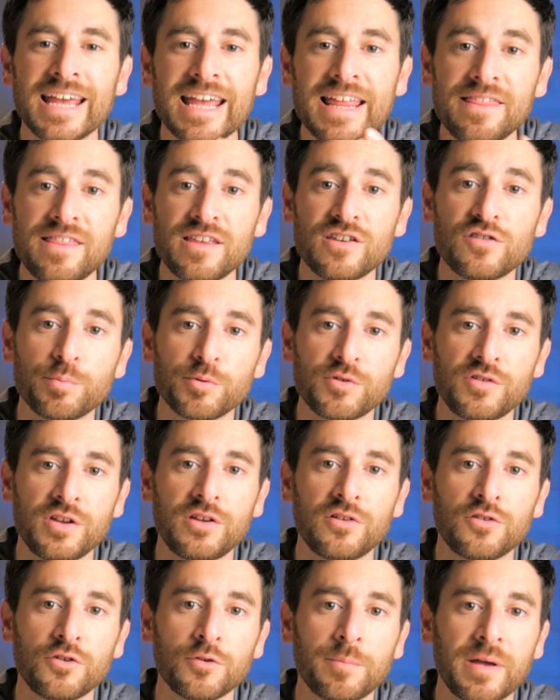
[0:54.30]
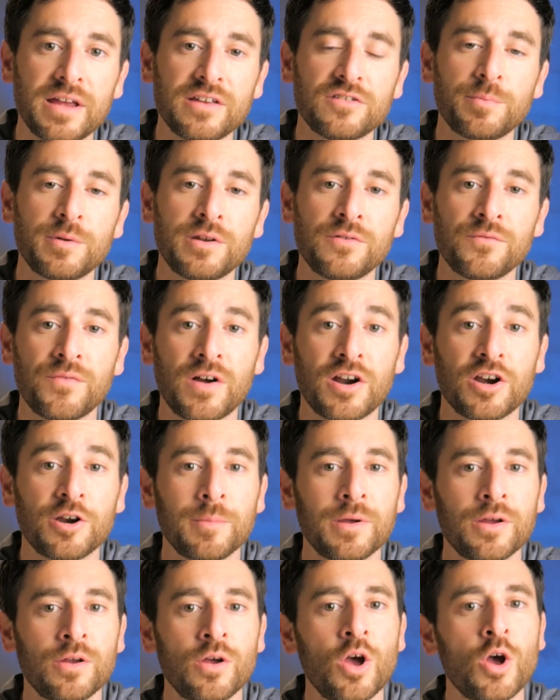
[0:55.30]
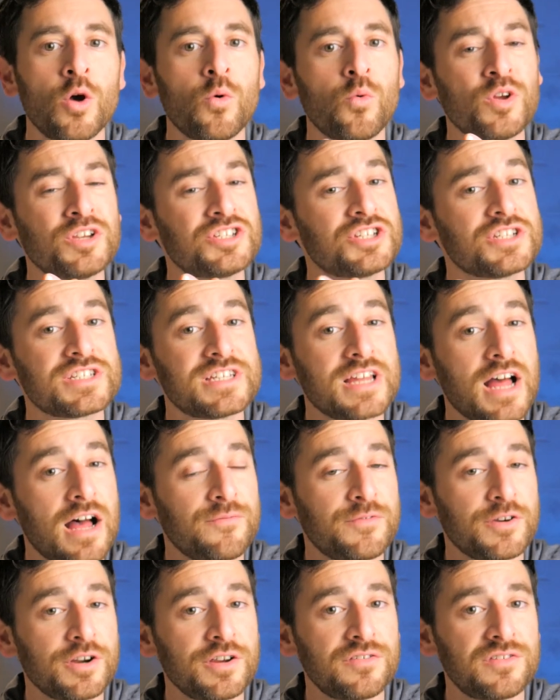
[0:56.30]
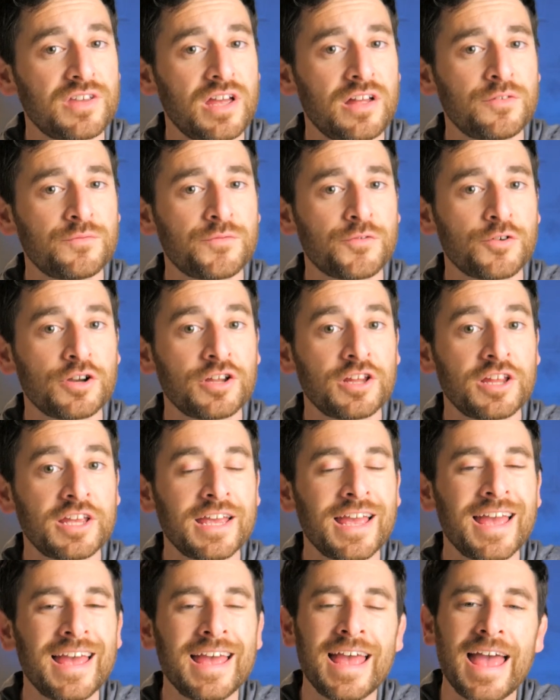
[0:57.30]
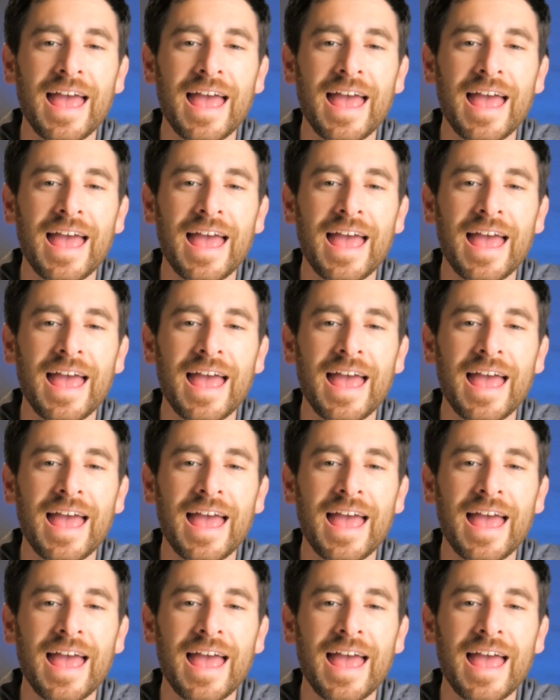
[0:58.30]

in this particular basement environment, which is not very sound friendly,